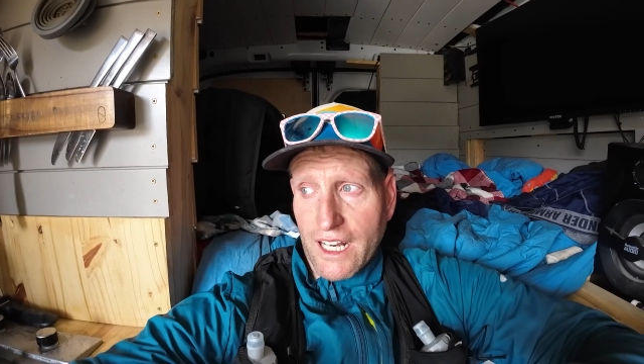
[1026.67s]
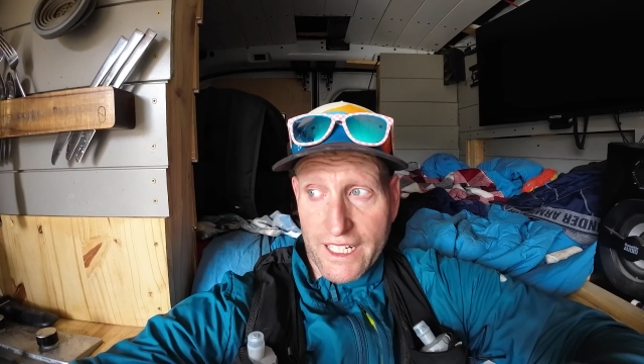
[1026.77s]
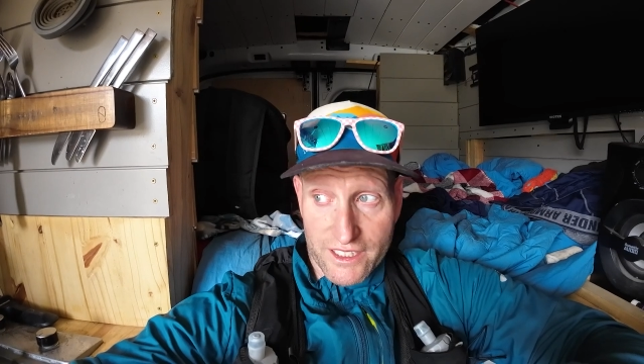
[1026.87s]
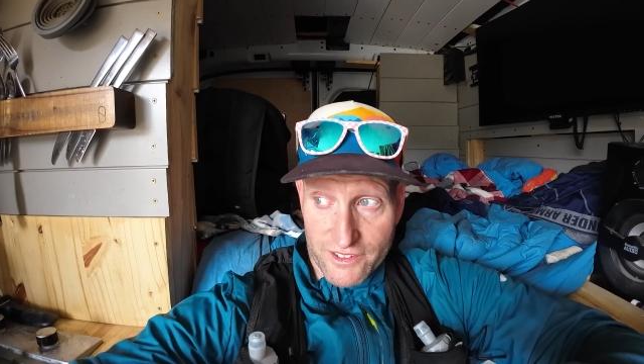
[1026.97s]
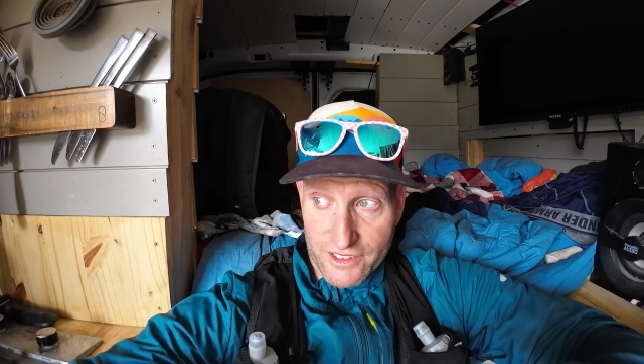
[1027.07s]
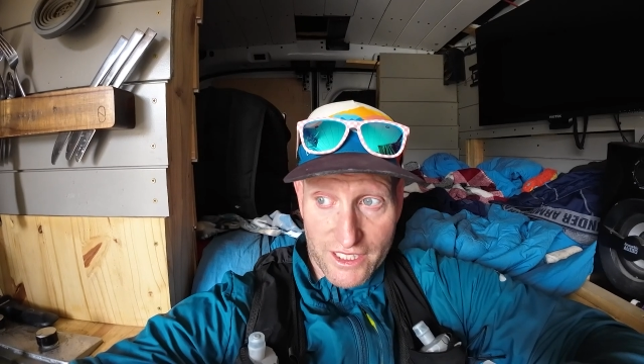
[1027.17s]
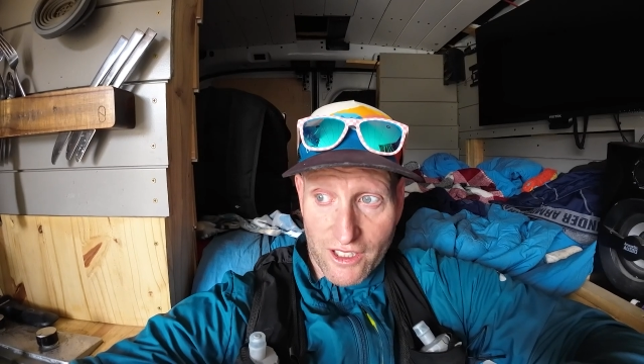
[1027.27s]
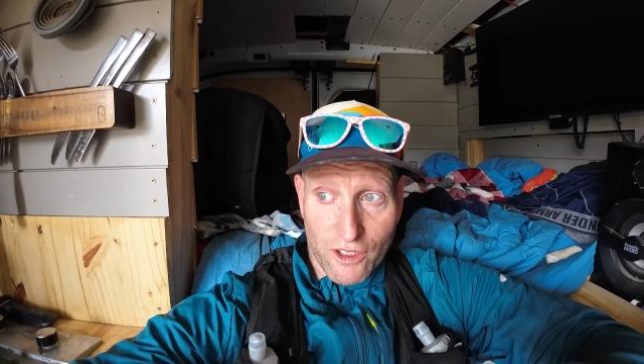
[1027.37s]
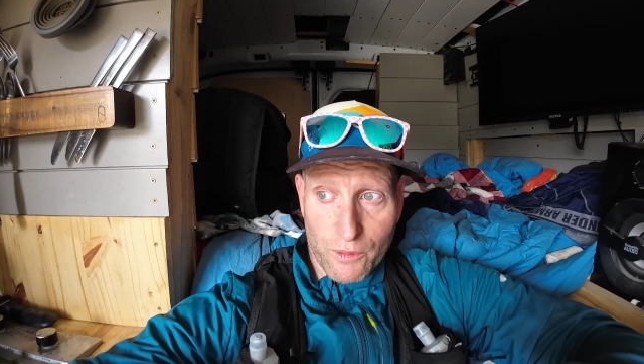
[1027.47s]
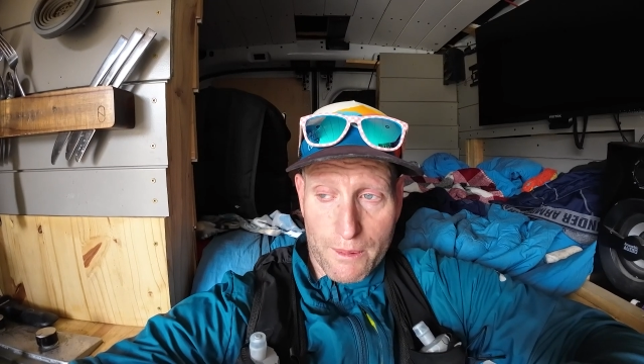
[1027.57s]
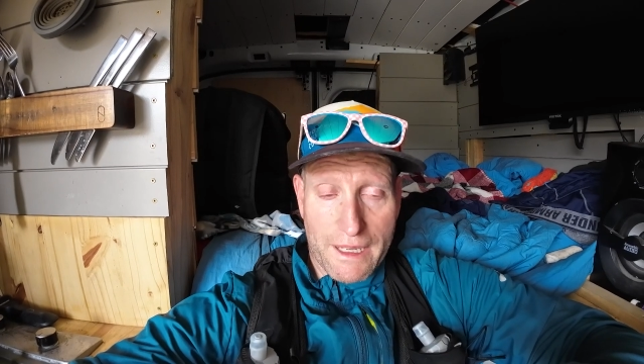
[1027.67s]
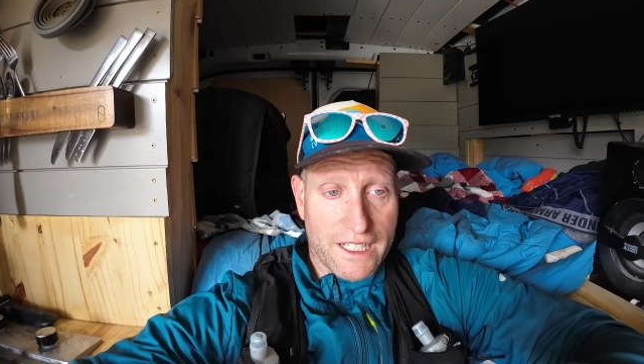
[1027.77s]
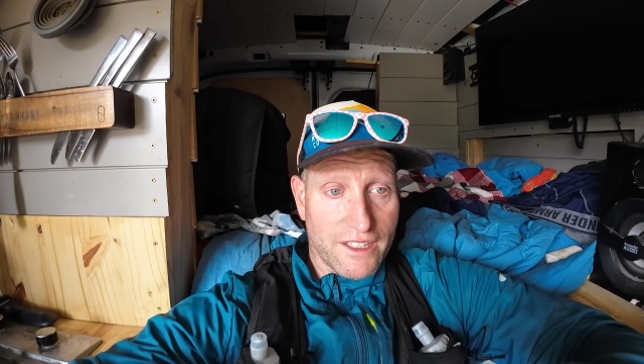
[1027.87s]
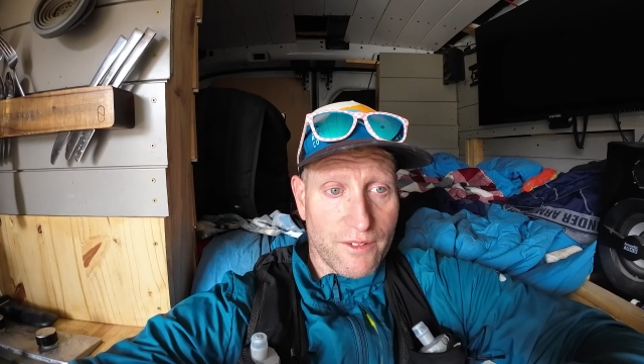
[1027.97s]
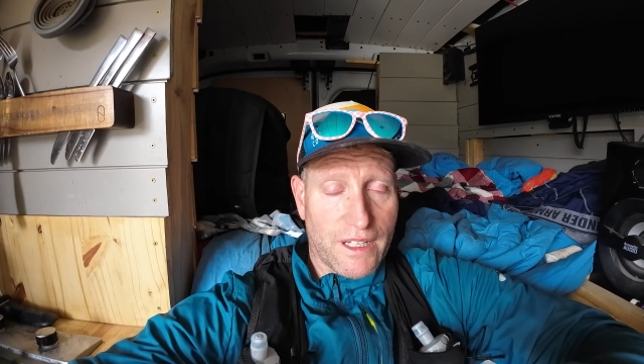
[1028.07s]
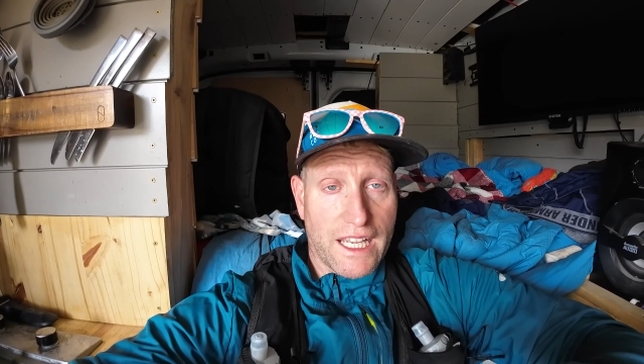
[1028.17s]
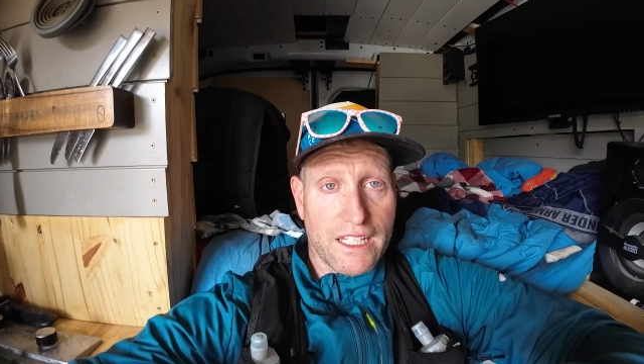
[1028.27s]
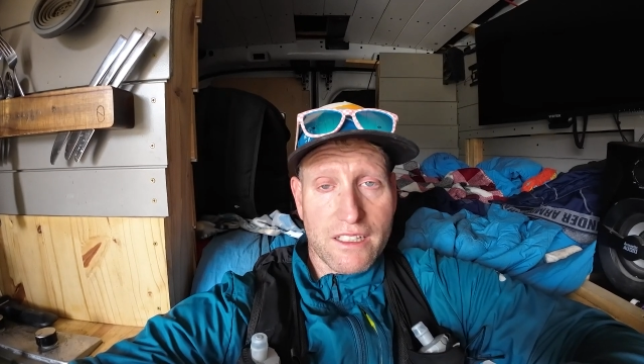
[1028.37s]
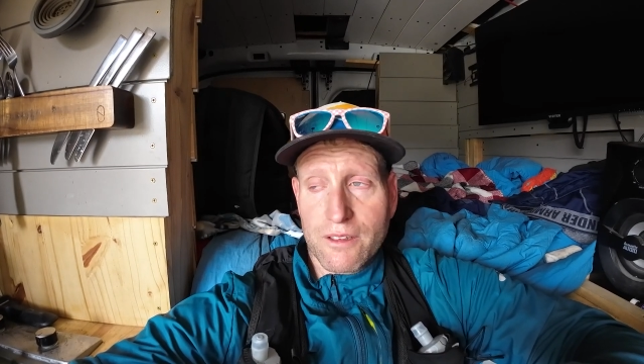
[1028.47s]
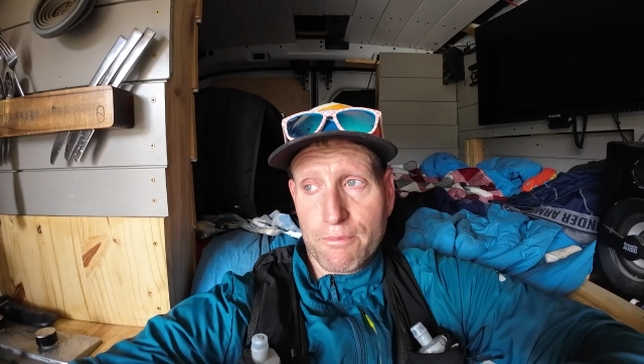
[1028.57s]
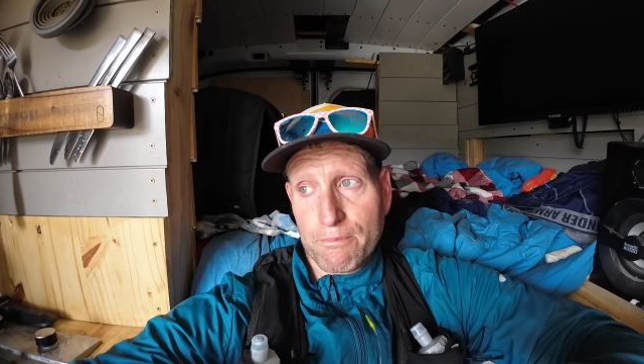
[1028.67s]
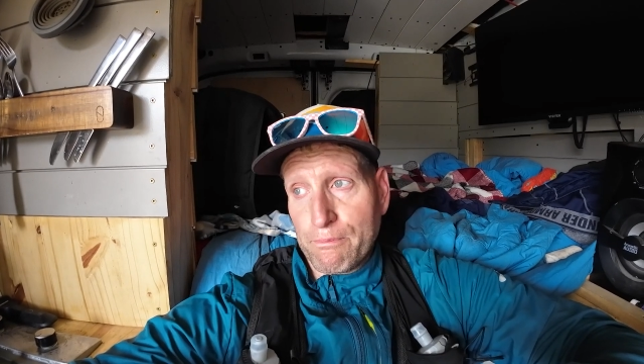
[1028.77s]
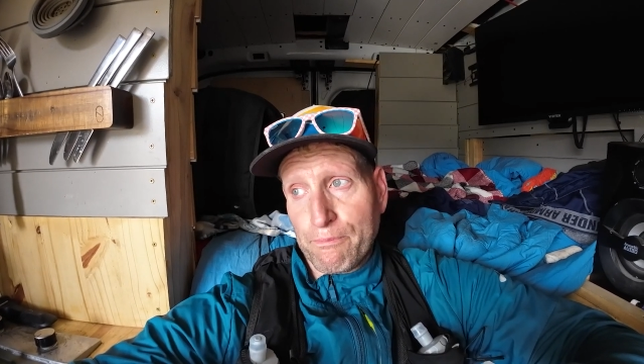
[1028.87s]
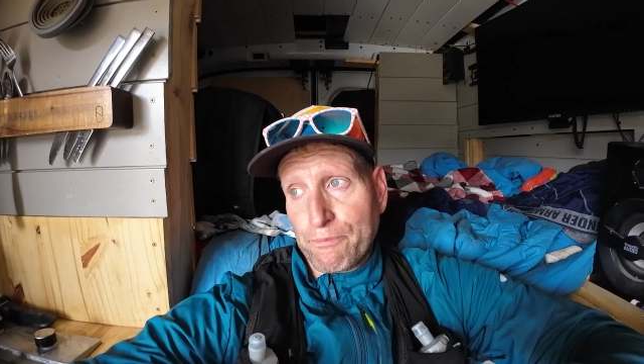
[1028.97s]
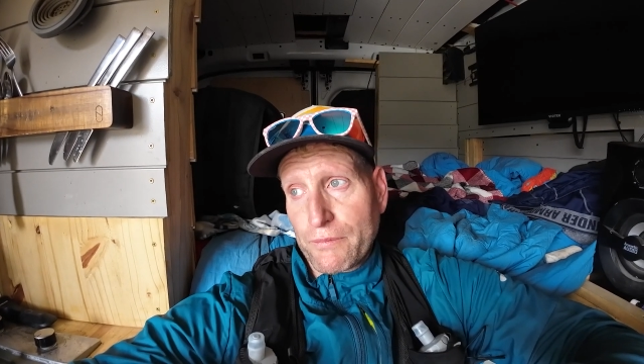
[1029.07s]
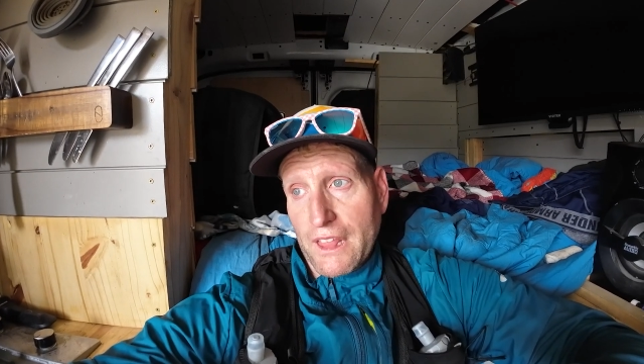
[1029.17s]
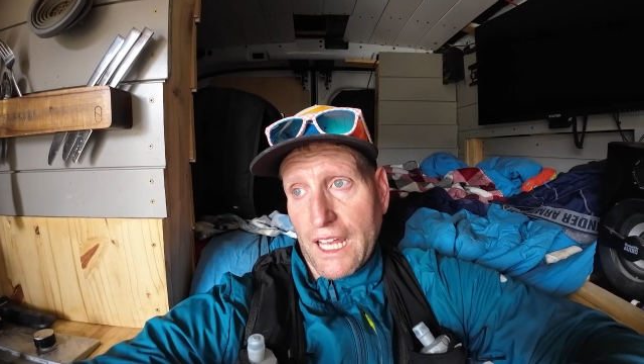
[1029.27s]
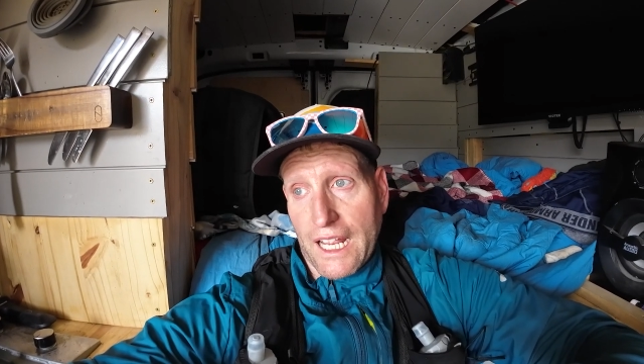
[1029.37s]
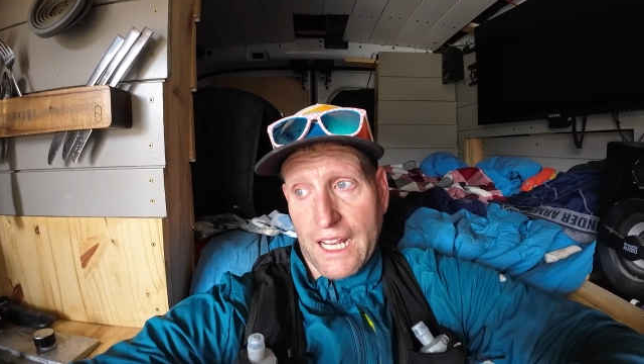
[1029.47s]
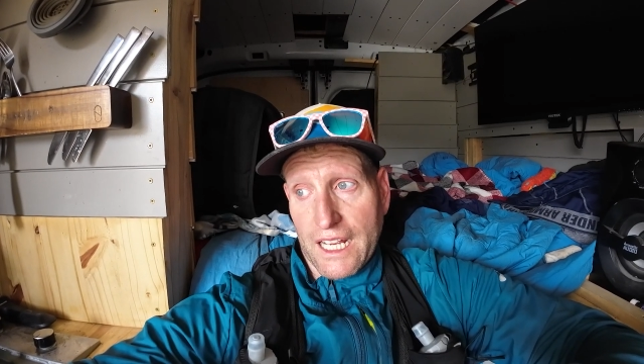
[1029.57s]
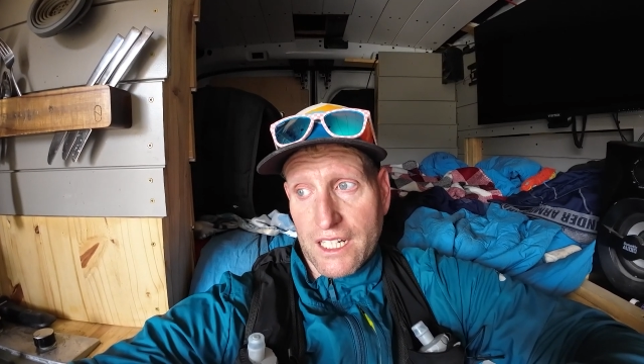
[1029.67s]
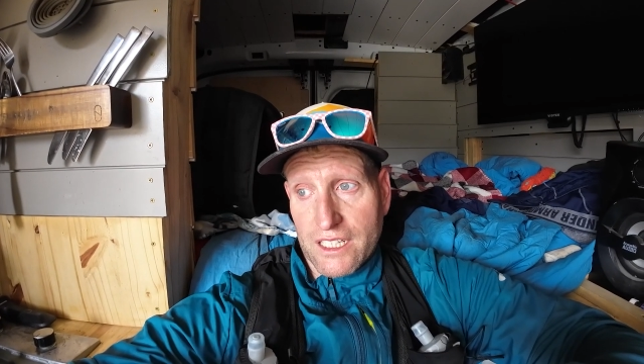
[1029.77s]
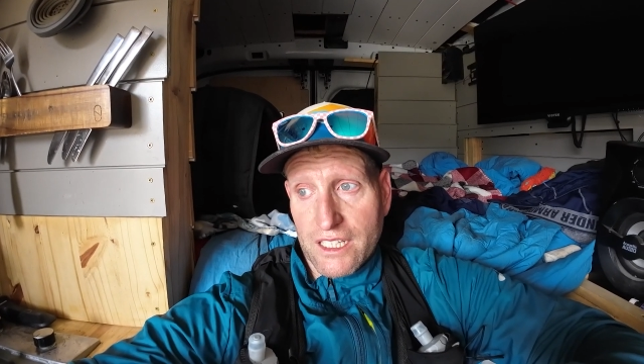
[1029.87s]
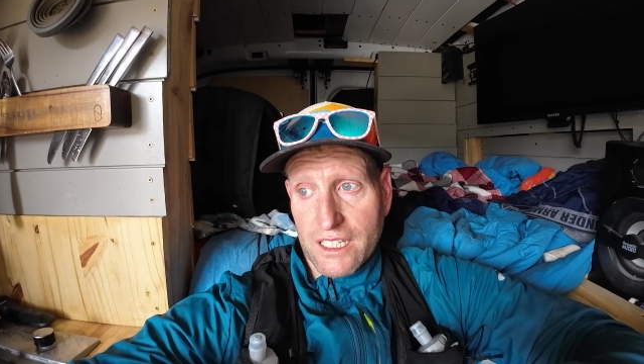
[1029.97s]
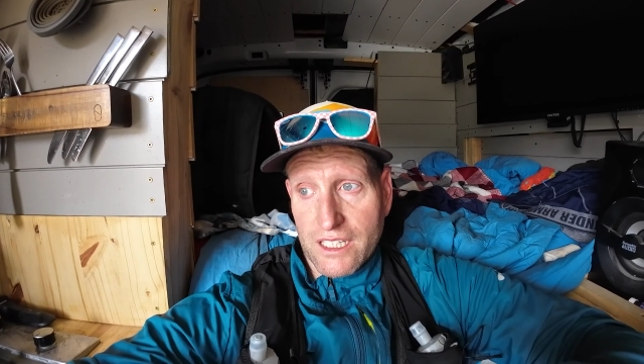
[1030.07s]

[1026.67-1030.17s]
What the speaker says: I can see all the way back to the van, and